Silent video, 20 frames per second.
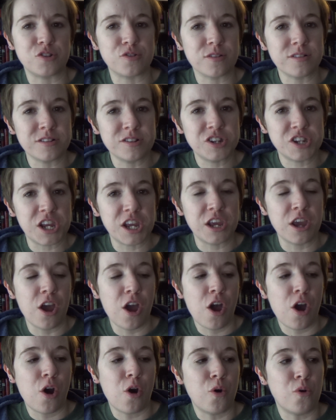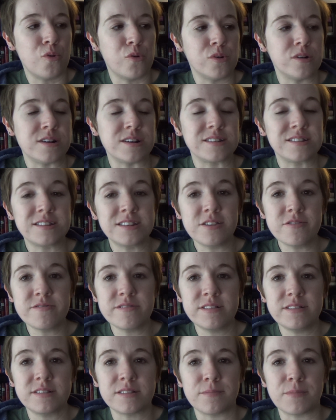trilogy or a
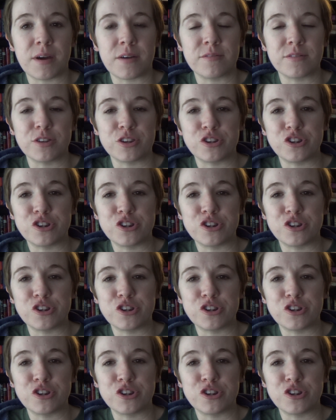series. I'm not really